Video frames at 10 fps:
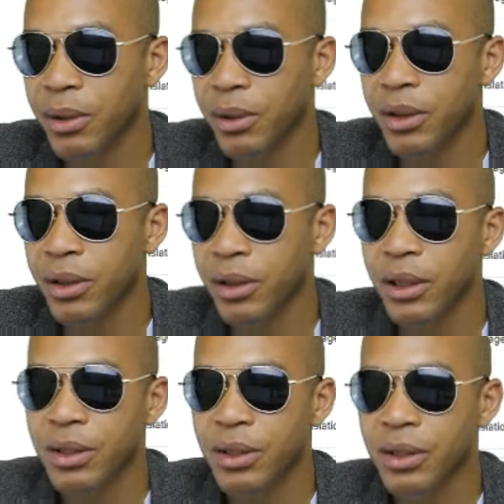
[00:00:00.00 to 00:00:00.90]
will not
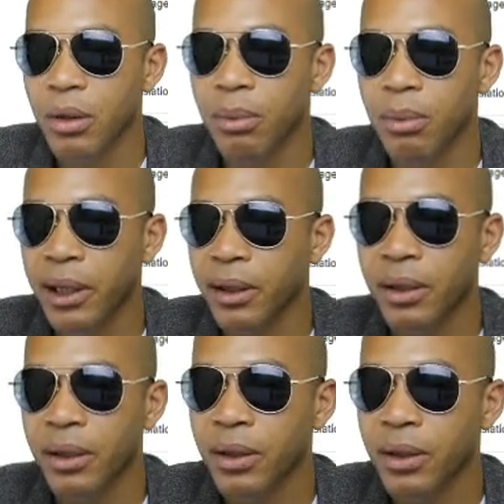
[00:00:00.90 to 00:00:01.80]
take any time to
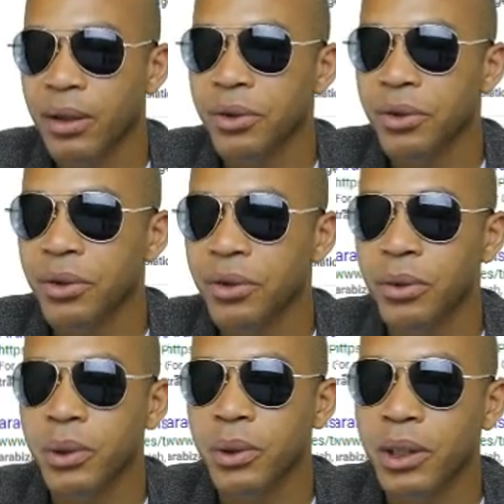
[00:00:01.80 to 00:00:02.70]
rank for
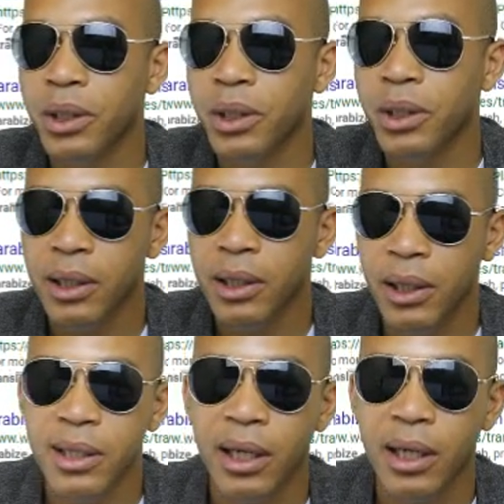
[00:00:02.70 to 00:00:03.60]
this keyword,
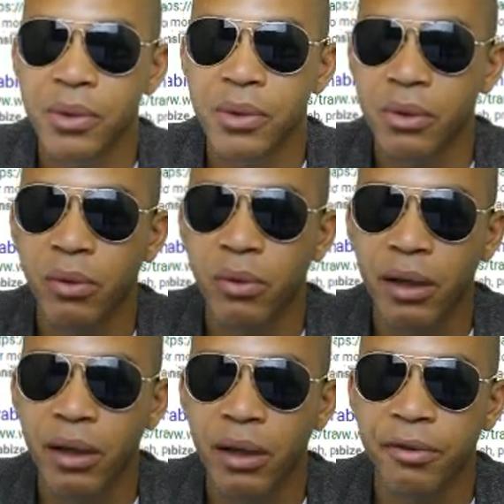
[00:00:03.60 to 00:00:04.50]

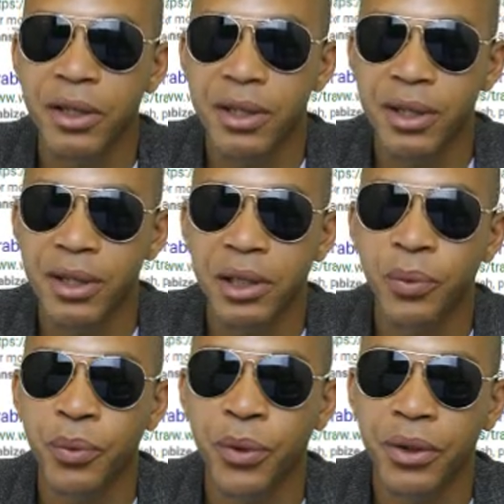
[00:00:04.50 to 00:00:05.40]
Arabization translation,
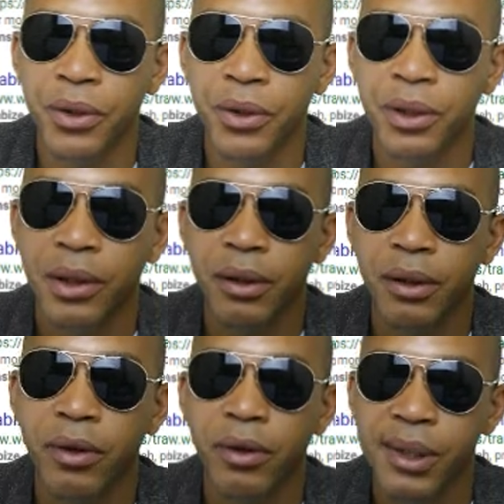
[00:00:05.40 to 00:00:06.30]
at all. It
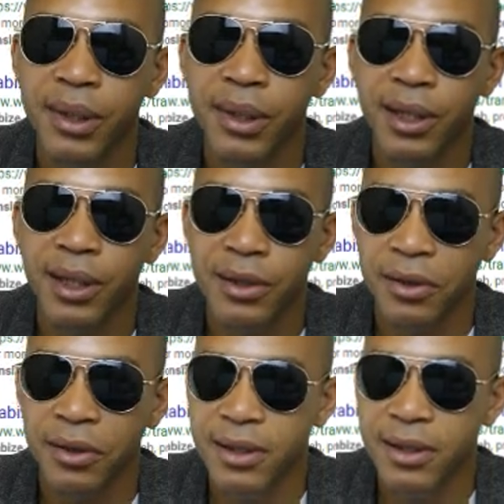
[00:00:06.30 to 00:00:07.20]
won't even take you,